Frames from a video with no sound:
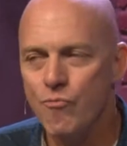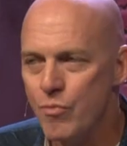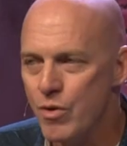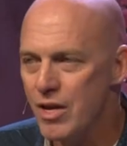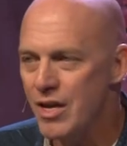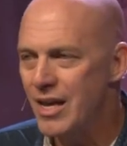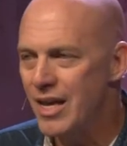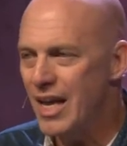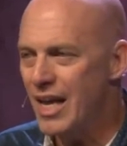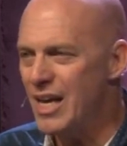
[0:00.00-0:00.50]

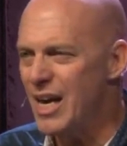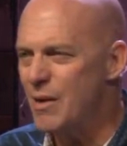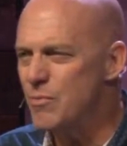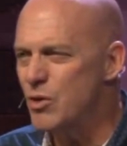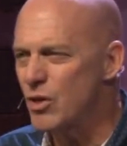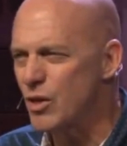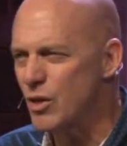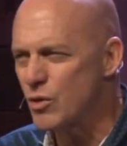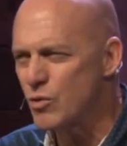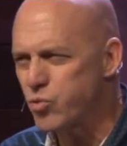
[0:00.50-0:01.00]
me, and I'm
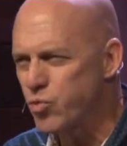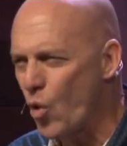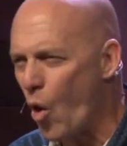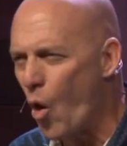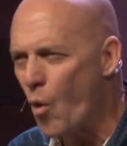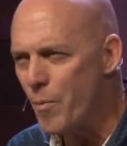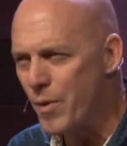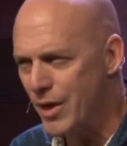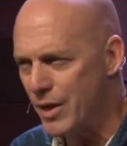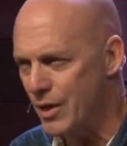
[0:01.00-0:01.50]
going to
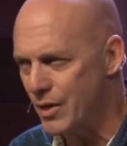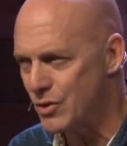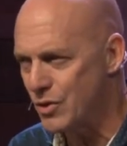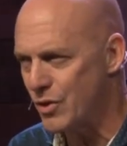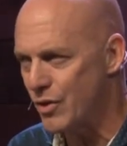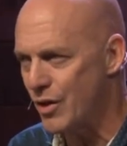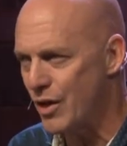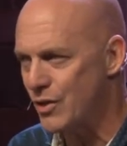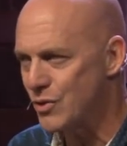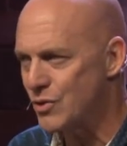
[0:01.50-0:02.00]
grow because
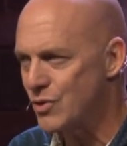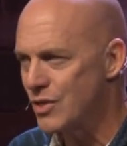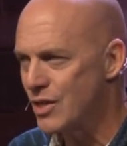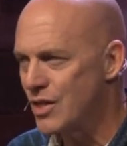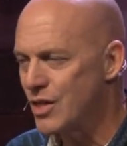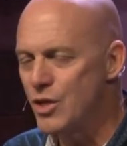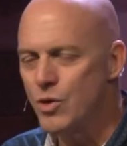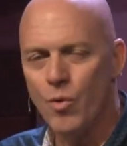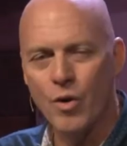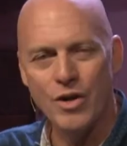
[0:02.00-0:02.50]
of this.
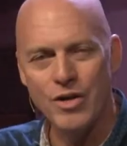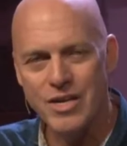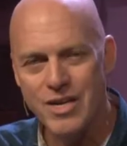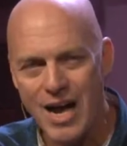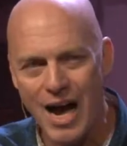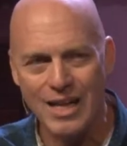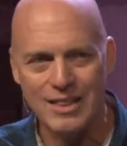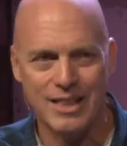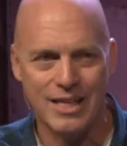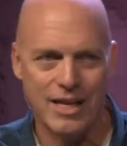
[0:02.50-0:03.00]
You are
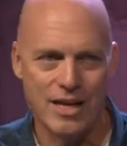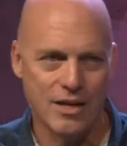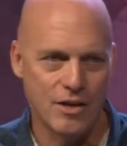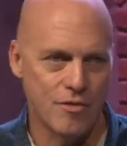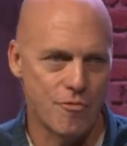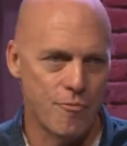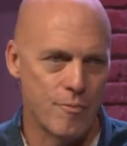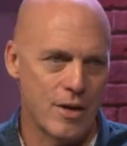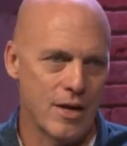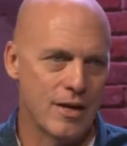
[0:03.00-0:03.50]
not the end
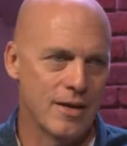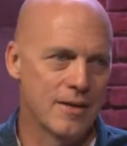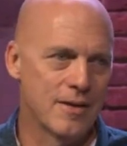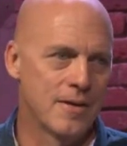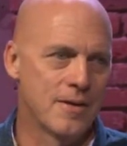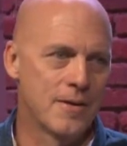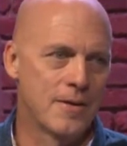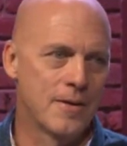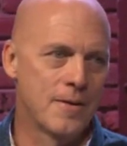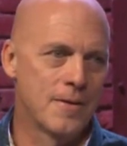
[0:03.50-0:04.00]
of me.
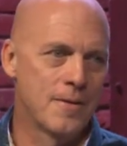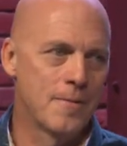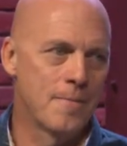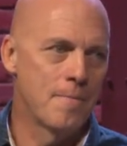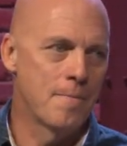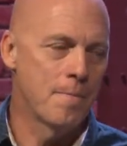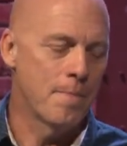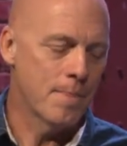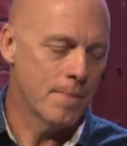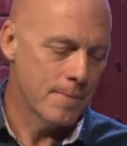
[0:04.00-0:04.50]

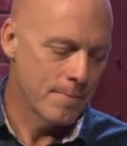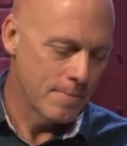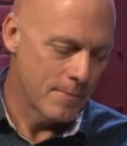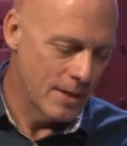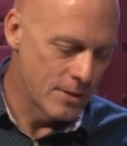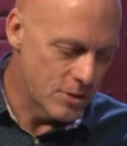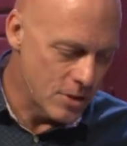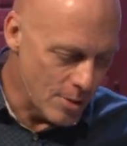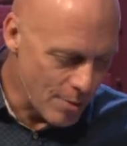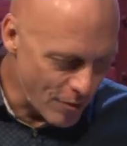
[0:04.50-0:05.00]

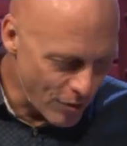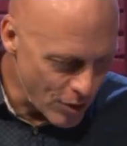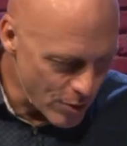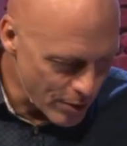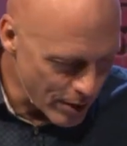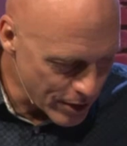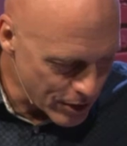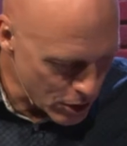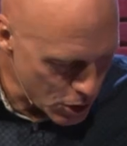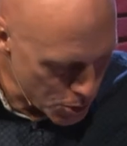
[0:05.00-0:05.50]
And some of you
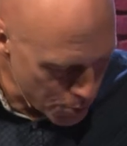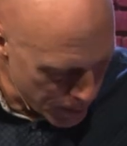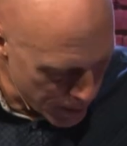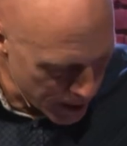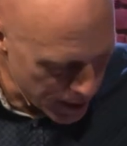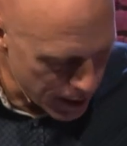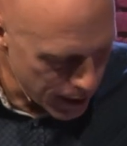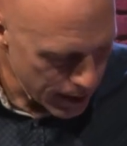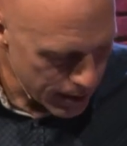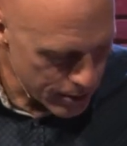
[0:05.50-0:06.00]
need to
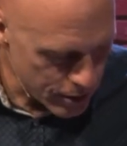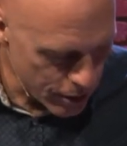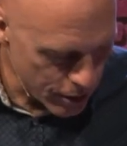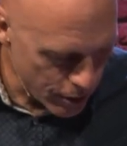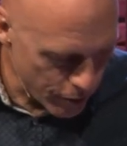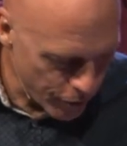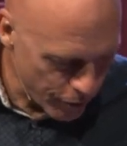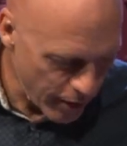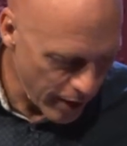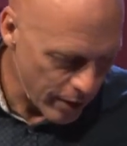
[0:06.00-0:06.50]
speak to
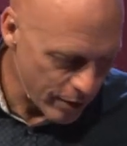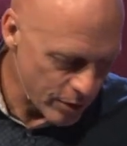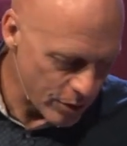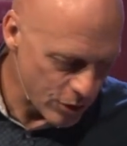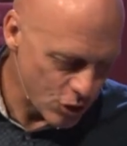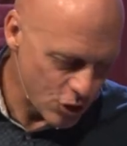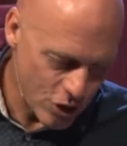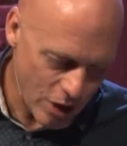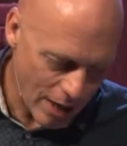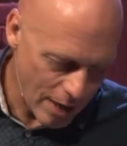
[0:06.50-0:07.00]
your failures.
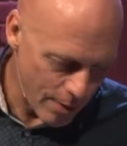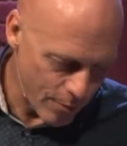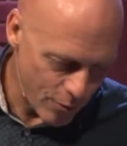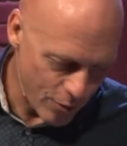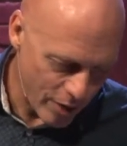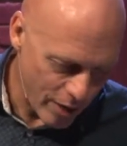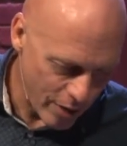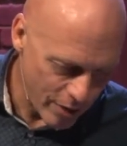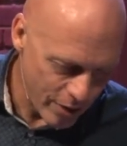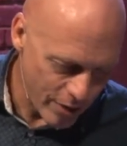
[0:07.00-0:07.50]
Shut up,
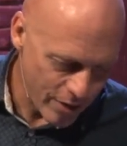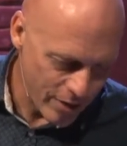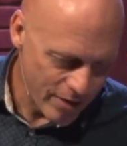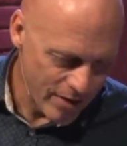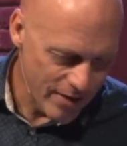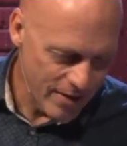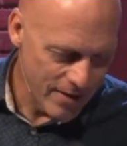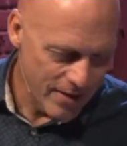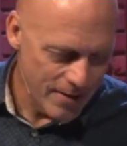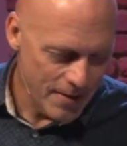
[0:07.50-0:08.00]
failure.
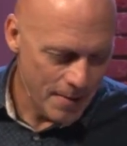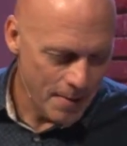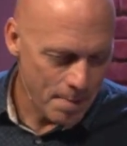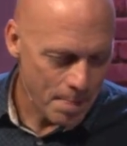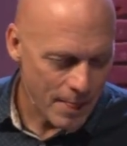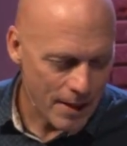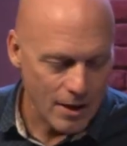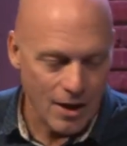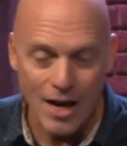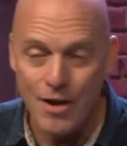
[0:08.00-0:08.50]

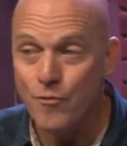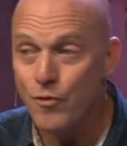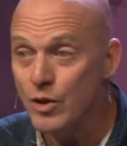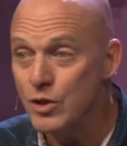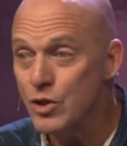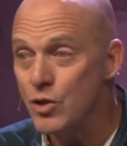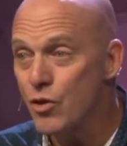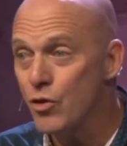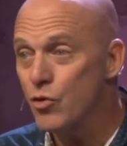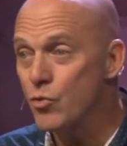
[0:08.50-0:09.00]
Life
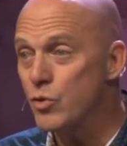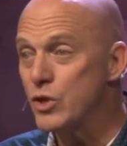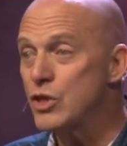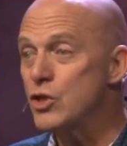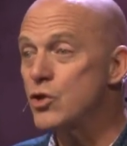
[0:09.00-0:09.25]
isn't three